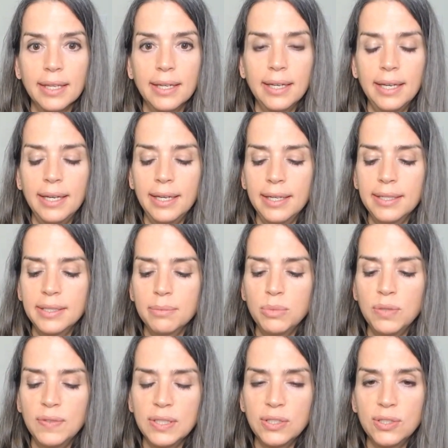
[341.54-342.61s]
And
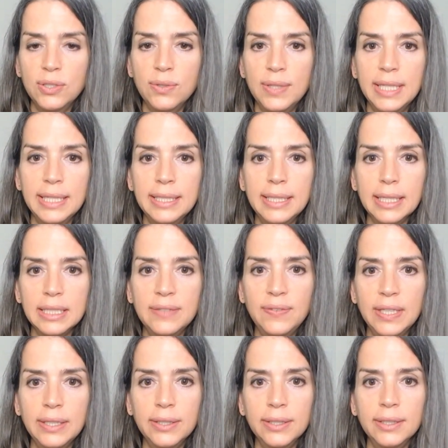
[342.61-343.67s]
moving to the index
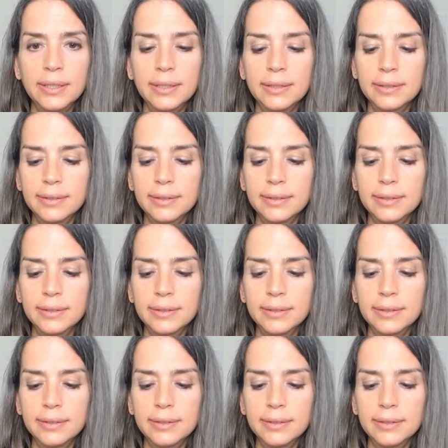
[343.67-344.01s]
finger,